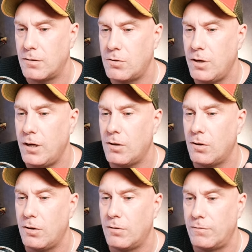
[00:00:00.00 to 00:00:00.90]

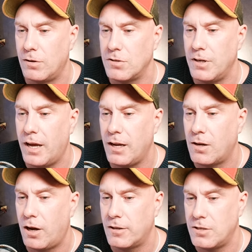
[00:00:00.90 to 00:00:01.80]
Critical version 9
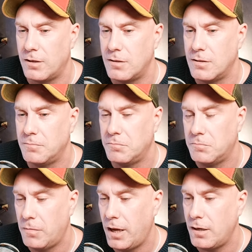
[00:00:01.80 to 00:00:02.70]
gotchas.
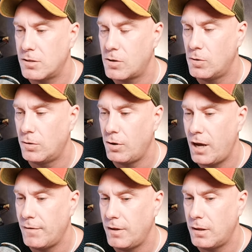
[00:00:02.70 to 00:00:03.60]
That is cool to
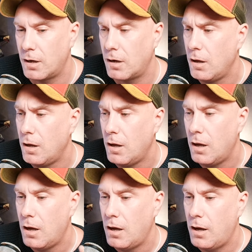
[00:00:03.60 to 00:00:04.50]
have in there.
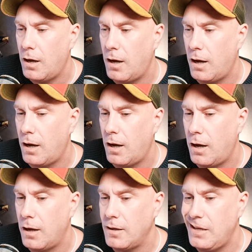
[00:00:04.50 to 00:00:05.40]

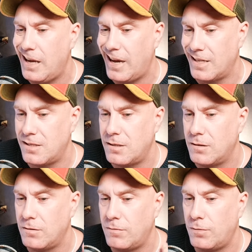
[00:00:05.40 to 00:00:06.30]
Yes,
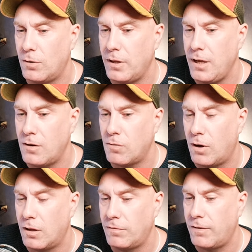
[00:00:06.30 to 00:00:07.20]
fully
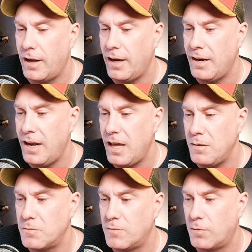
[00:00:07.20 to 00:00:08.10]
qualified
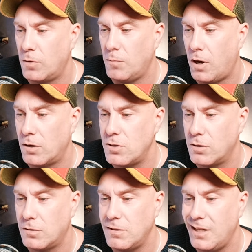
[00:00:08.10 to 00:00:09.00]
names for
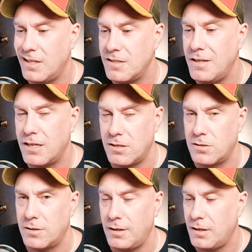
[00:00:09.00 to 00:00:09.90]
modules is
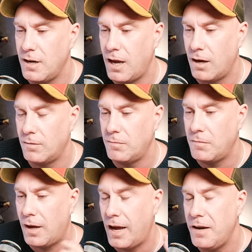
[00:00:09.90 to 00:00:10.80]
necessary now.
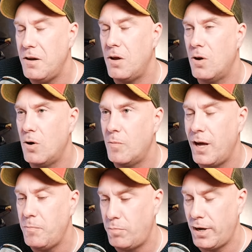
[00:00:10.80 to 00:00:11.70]
I know
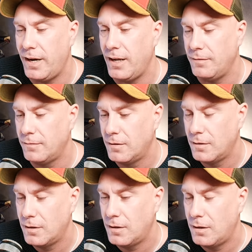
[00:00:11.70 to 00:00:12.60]
my buddy,
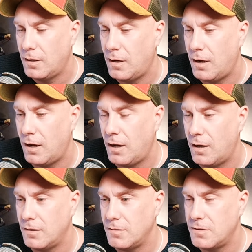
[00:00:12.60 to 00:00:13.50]

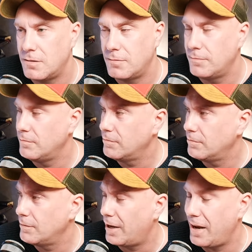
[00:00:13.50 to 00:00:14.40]
not
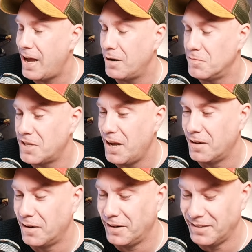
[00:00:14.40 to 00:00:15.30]
Adam
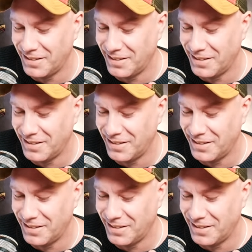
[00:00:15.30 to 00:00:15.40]
Sandler.